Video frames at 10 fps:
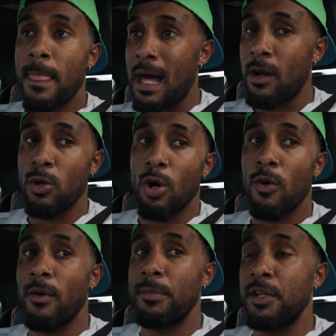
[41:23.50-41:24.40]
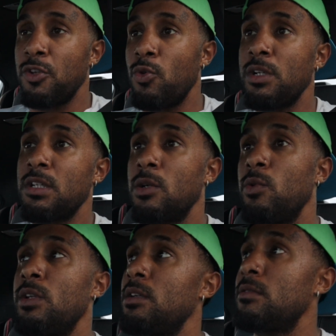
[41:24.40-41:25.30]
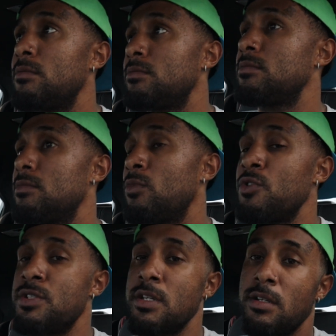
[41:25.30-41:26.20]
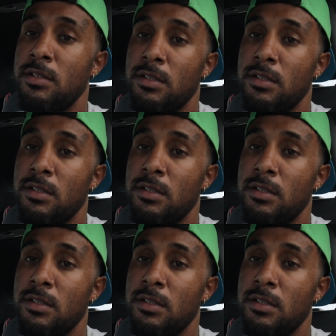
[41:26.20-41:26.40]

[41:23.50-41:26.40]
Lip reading: I don't know if I'm gonna do anything with it. We'll see.